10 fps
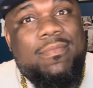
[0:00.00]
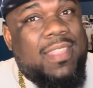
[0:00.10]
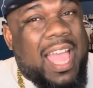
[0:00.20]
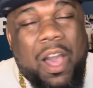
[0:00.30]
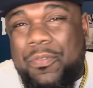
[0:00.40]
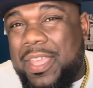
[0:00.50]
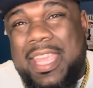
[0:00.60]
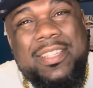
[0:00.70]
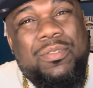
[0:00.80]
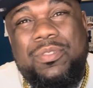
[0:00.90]
I don't think
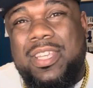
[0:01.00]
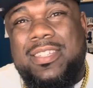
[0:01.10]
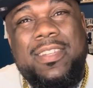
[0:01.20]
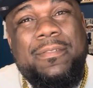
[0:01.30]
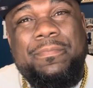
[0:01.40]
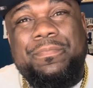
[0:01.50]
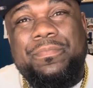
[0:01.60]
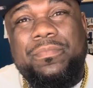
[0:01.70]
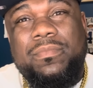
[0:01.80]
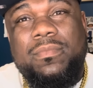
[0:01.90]
he's 260.
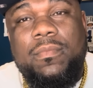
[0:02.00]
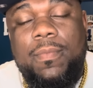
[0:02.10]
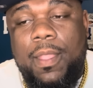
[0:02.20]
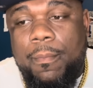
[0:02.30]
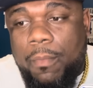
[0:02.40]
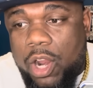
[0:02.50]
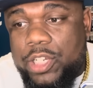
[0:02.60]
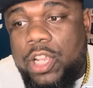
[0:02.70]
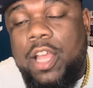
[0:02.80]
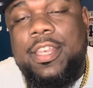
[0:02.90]

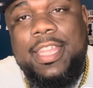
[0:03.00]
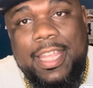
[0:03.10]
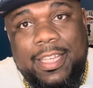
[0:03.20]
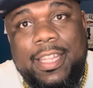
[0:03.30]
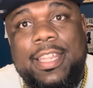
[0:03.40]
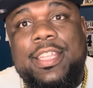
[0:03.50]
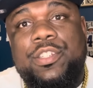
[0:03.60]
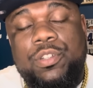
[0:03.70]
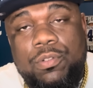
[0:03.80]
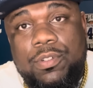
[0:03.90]
Marshawn Kneeland is
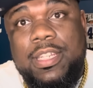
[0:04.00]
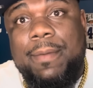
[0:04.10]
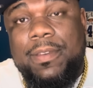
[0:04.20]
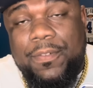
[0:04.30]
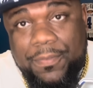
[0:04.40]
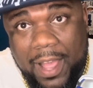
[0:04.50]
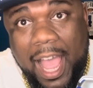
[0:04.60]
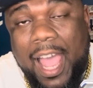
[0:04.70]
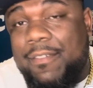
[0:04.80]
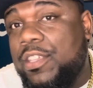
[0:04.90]

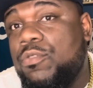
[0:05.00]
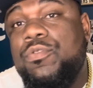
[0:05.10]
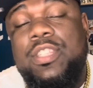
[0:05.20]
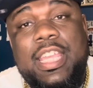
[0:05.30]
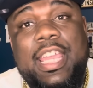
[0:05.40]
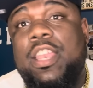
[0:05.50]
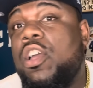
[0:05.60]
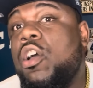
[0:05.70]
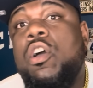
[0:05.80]
275, and you see it.